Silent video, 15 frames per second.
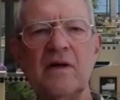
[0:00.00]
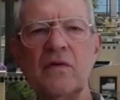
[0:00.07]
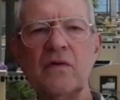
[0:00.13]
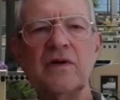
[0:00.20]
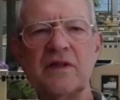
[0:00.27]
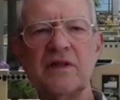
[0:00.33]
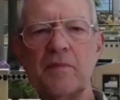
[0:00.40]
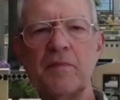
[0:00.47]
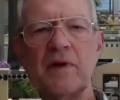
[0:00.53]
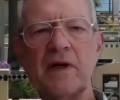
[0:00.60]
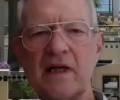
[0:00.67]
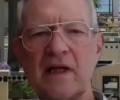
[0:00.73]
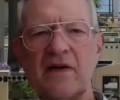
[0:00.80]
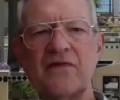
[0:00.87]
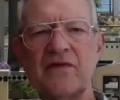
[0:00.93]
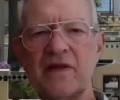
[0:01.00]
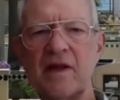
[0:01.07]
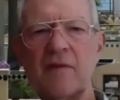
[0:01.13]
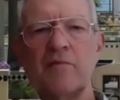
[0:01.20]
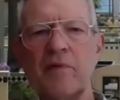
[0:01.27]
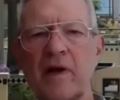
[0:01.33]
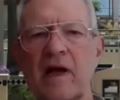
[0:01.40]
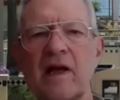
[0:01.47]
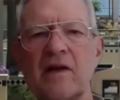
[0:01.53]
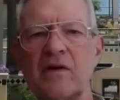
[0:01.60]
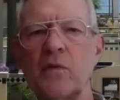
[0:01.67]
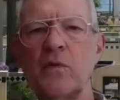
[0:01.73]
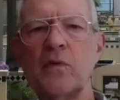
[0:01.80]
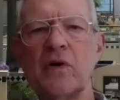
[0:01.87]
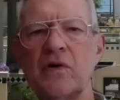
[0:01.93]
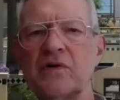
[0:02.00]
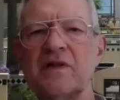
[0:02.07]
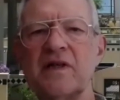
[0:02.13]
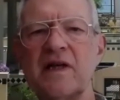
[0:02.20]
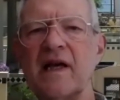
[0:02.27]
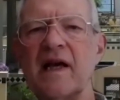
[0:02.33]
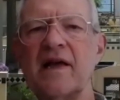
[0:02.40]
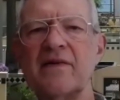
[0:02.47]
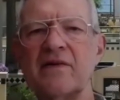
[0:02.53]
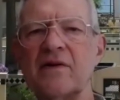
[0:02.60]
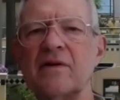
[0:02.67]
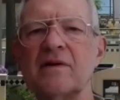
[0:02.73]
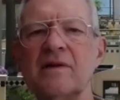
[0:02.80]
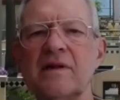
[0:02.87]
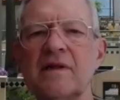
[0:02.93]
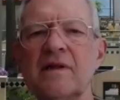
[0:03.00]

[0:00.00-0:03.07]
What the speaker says: was a belief that bringing the world together